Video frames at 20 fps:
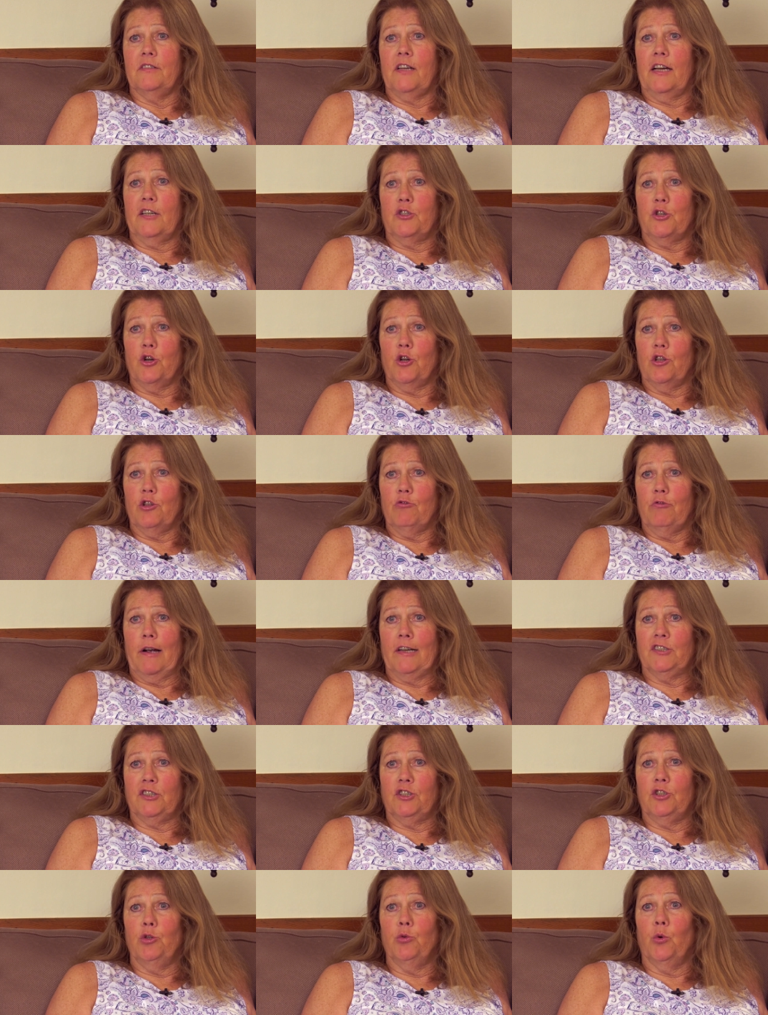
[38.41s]
I told the
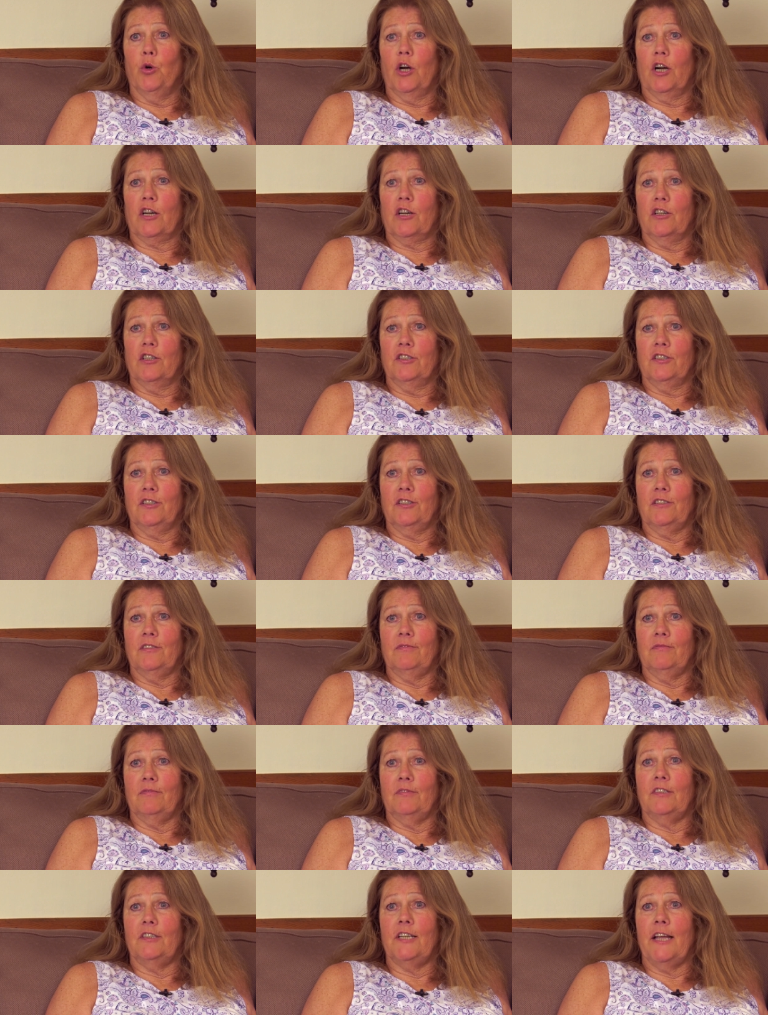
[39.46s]
rescue workers,
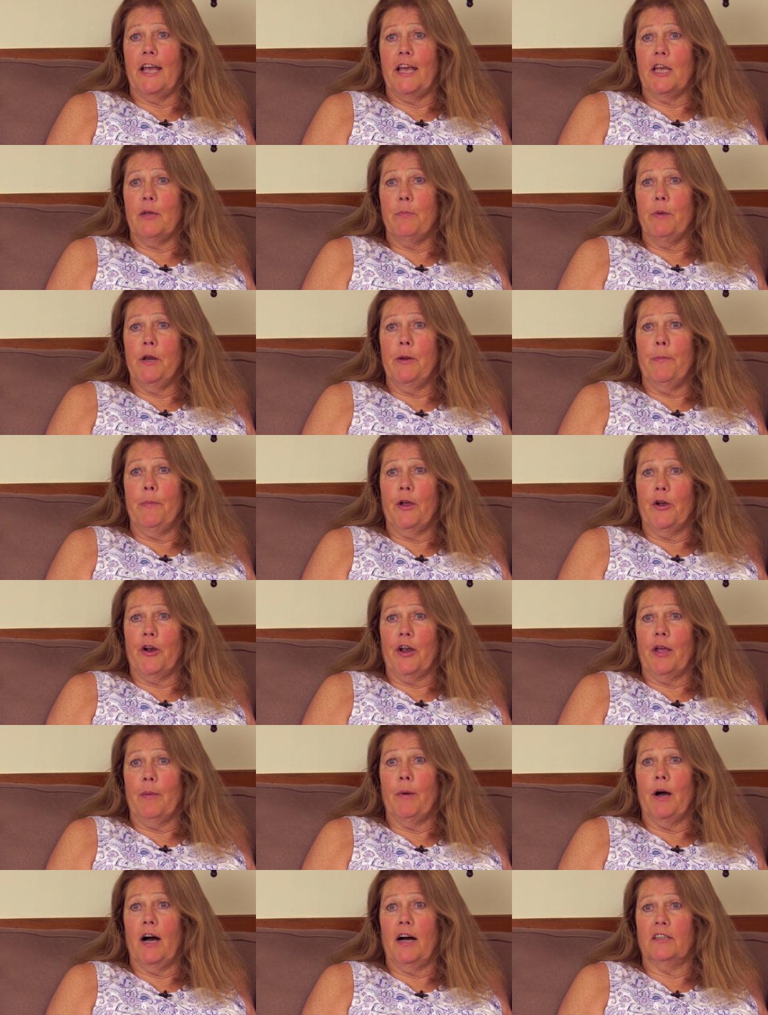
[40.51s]
take me to
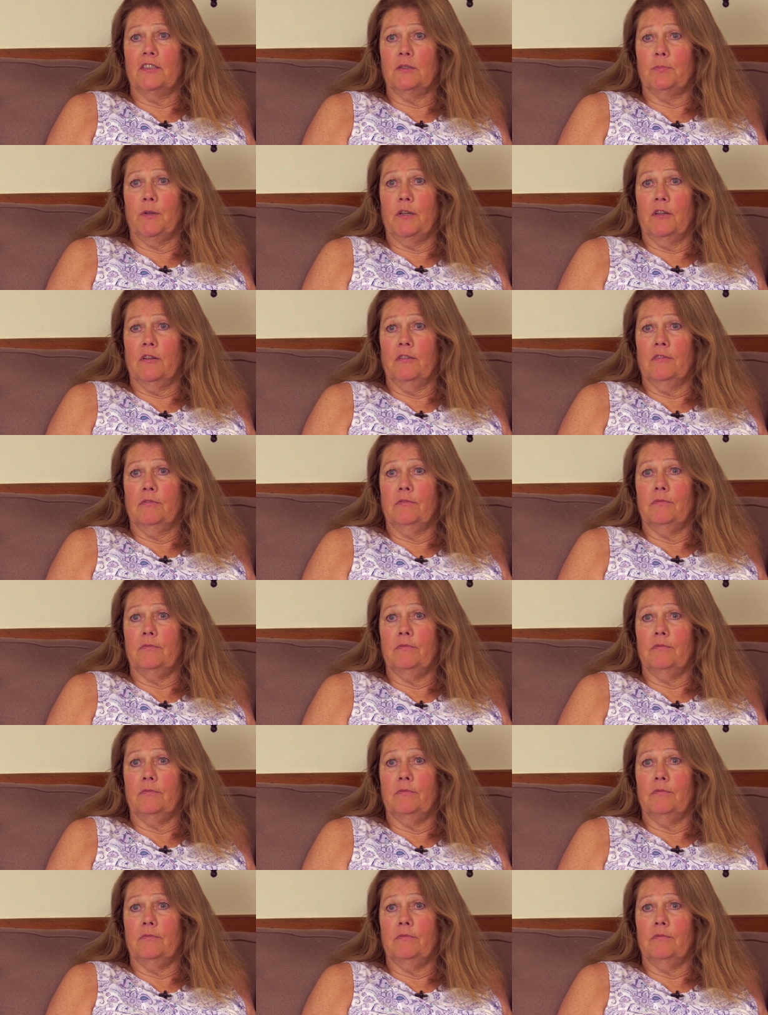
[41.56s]
Miriam Hospital.